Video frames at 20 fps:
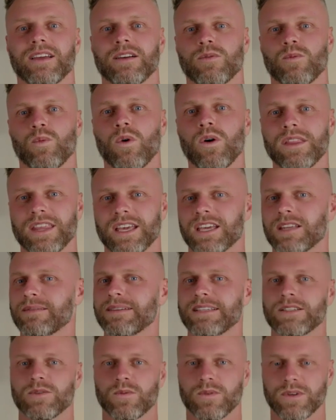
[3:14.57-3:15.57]
what they're going to be
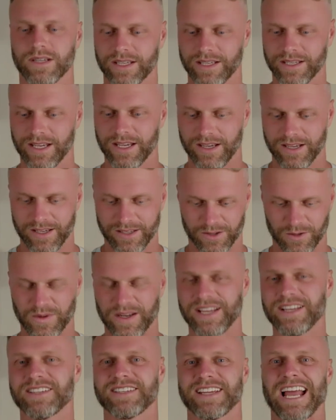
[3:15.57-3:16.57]
doing through
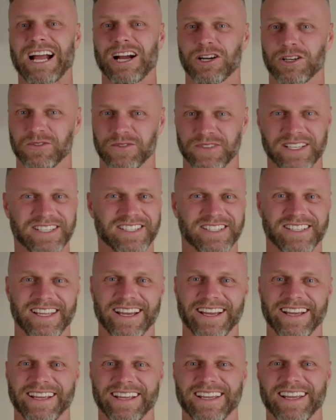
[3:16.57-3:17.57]
each hour of each
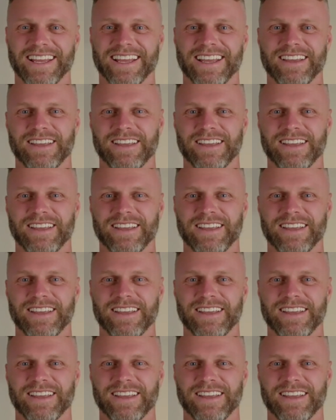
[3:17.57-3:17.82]
day,